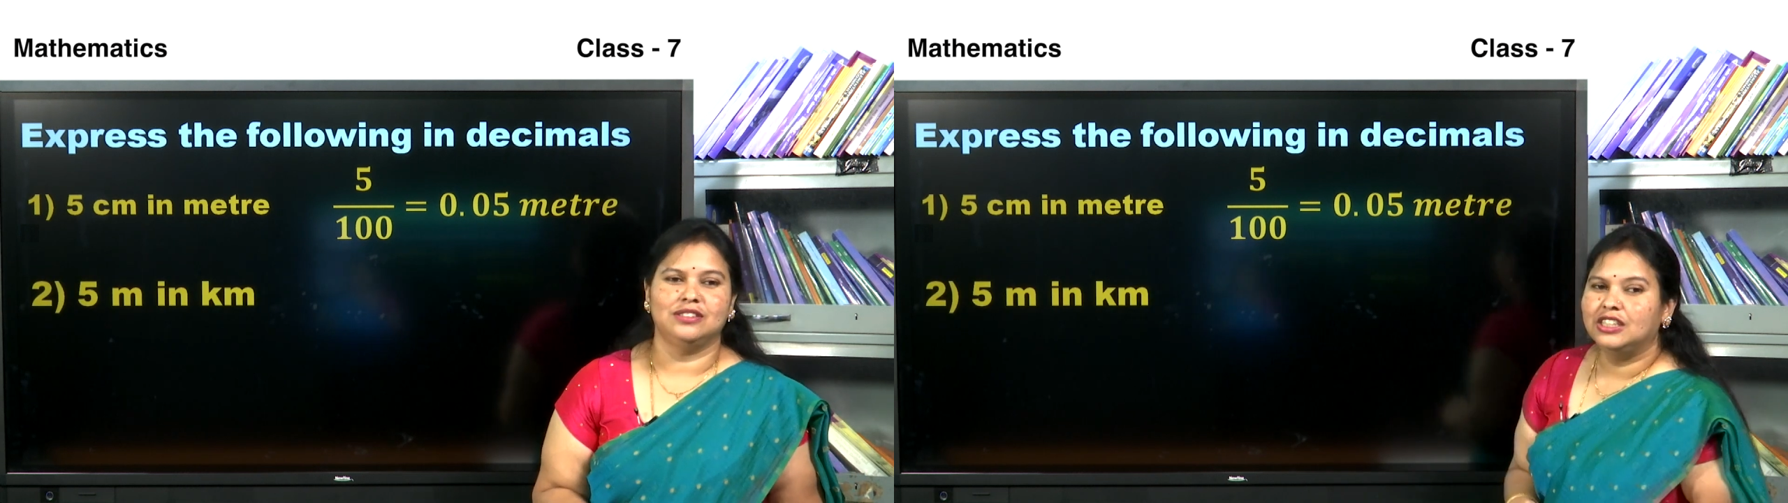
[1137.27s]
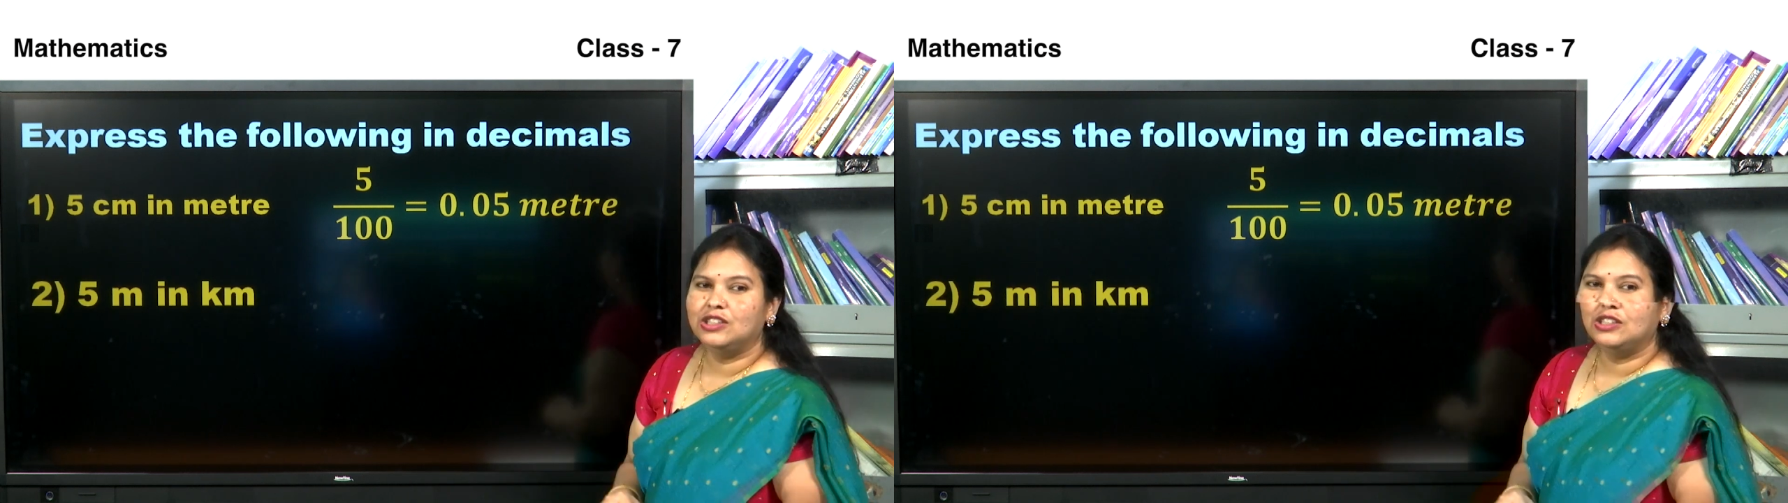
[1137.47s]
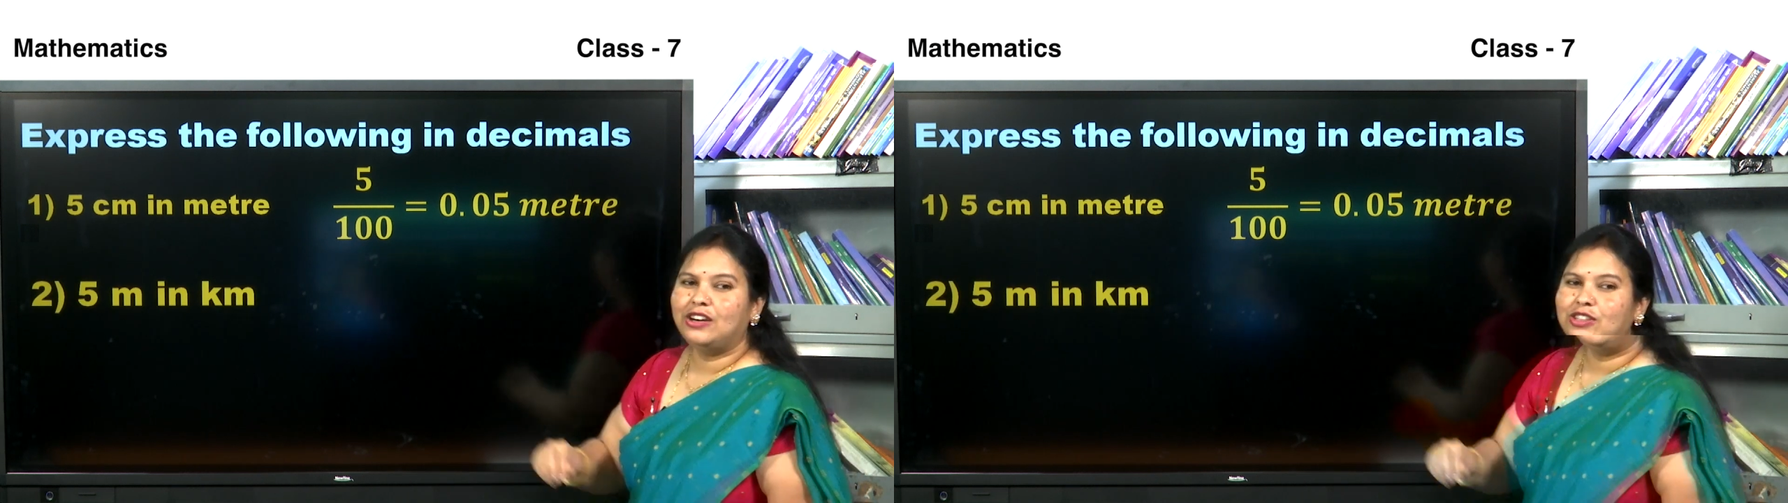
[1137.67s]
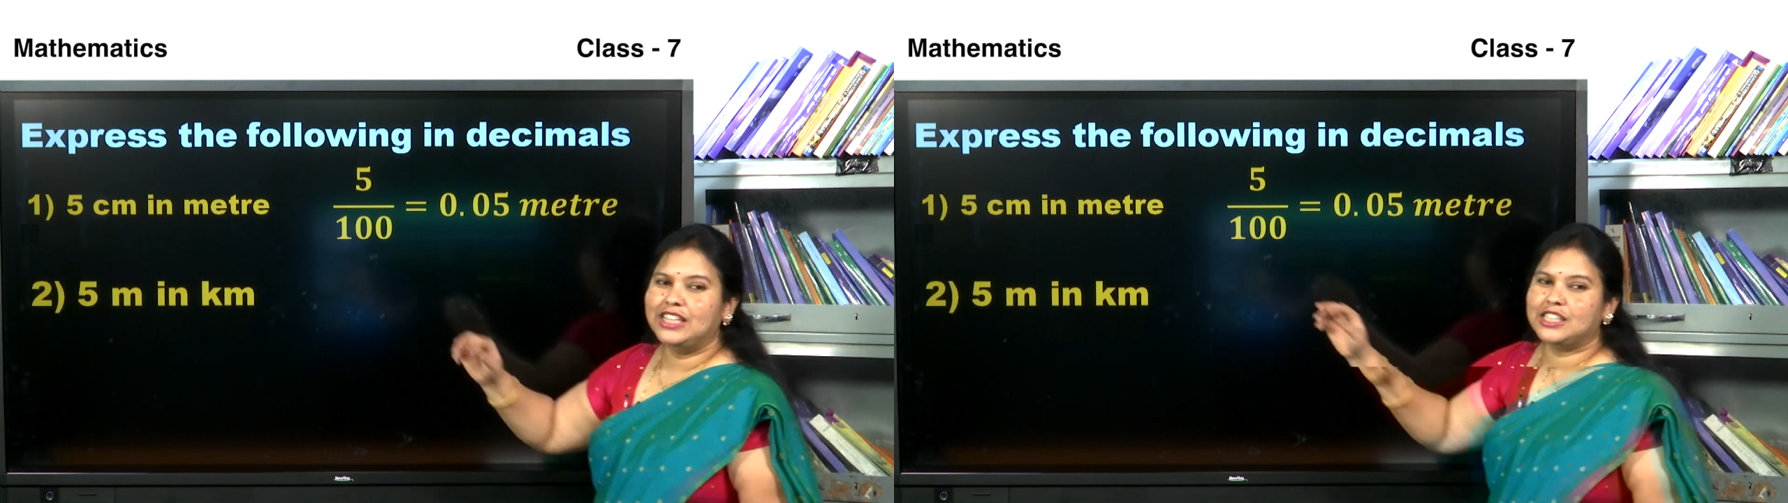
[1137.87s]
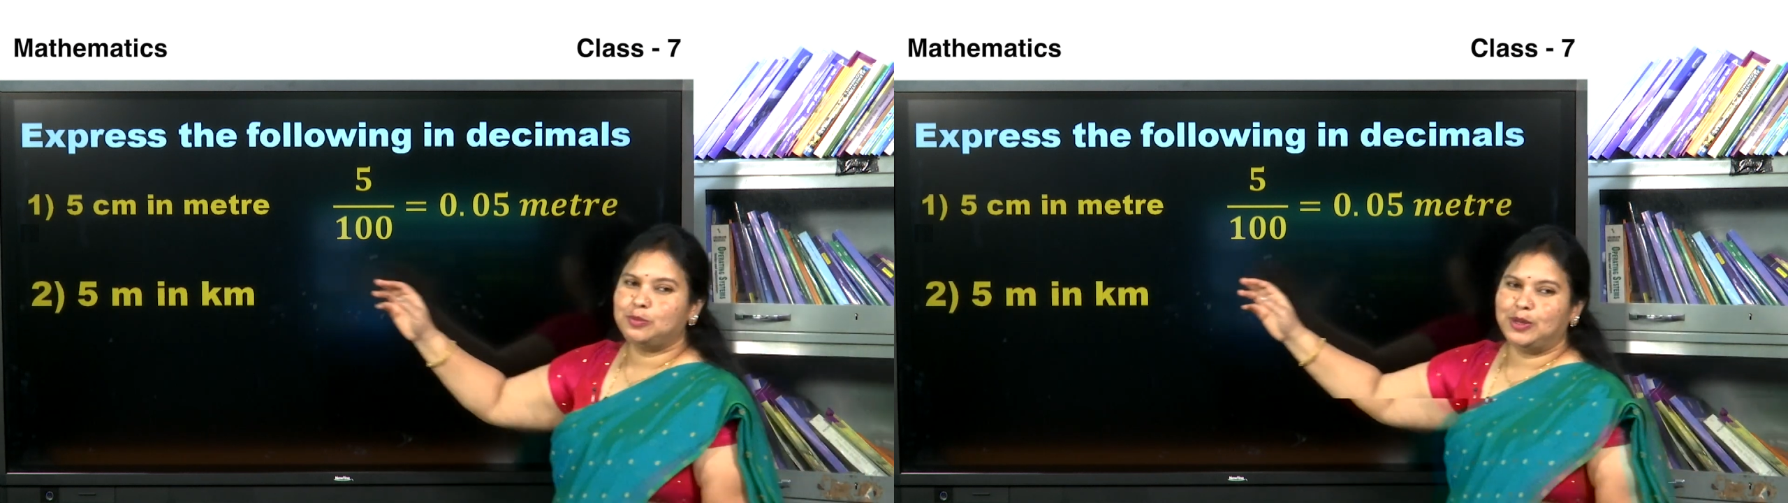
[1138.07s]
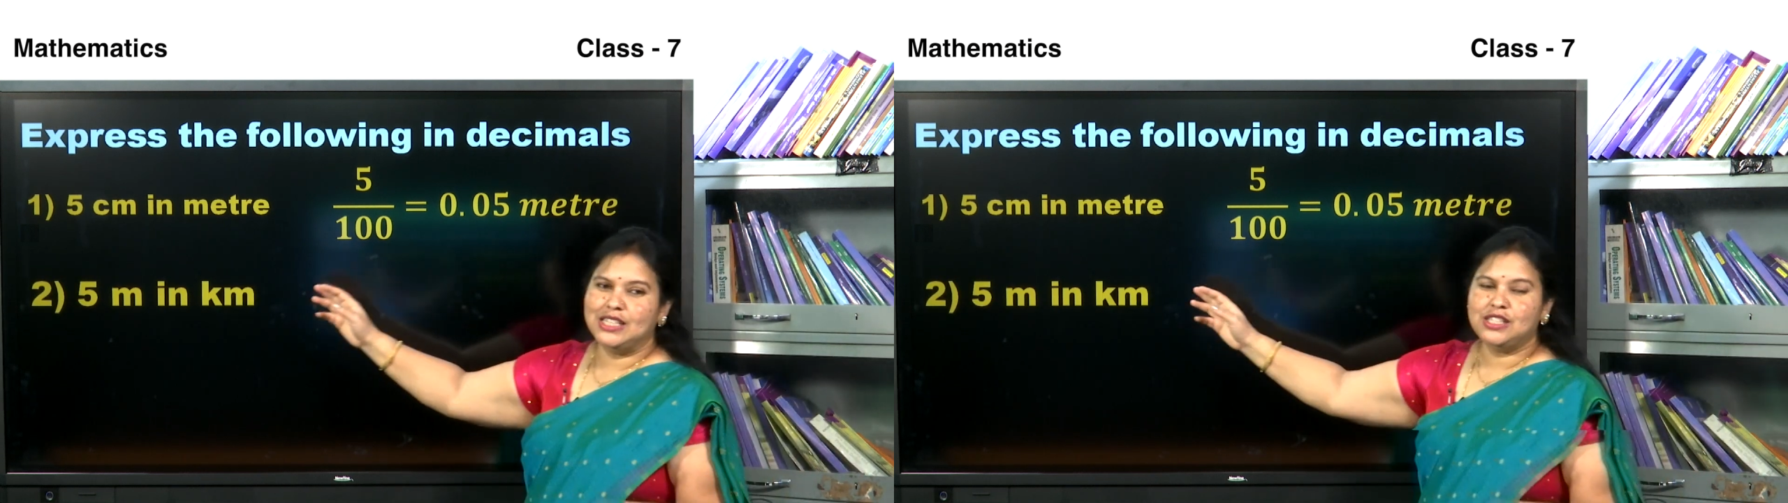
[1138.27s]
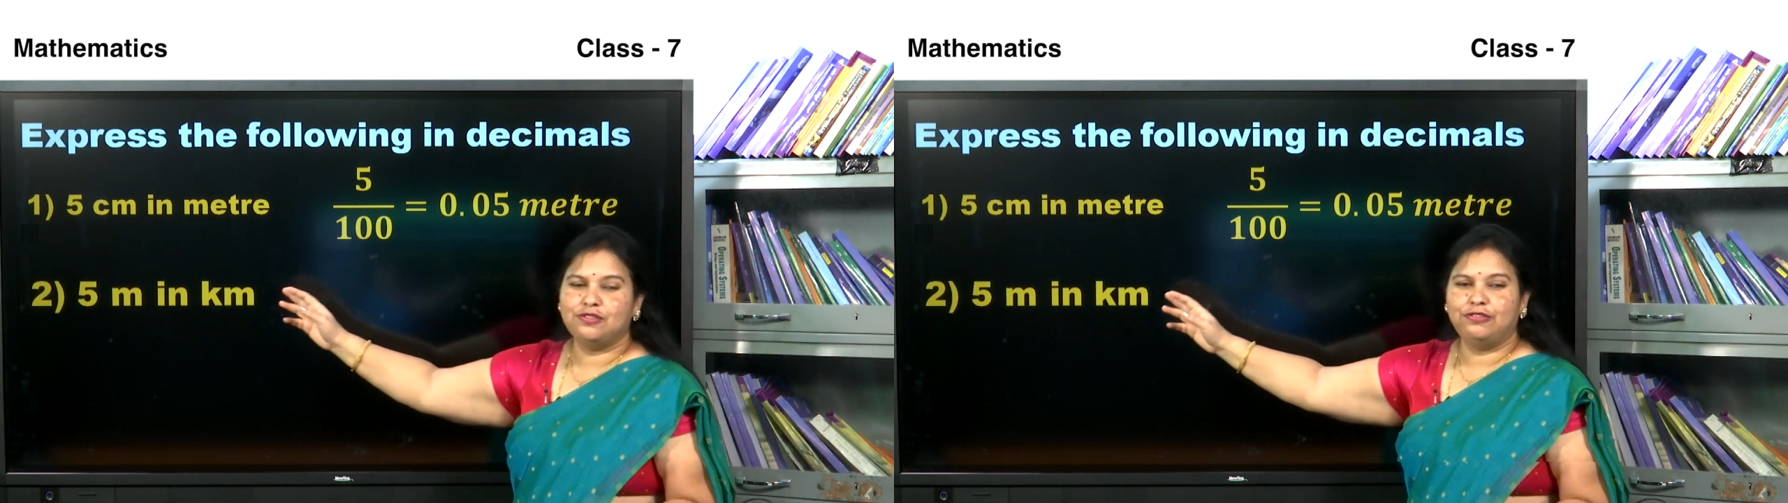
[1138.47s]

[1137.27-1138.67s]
You have to express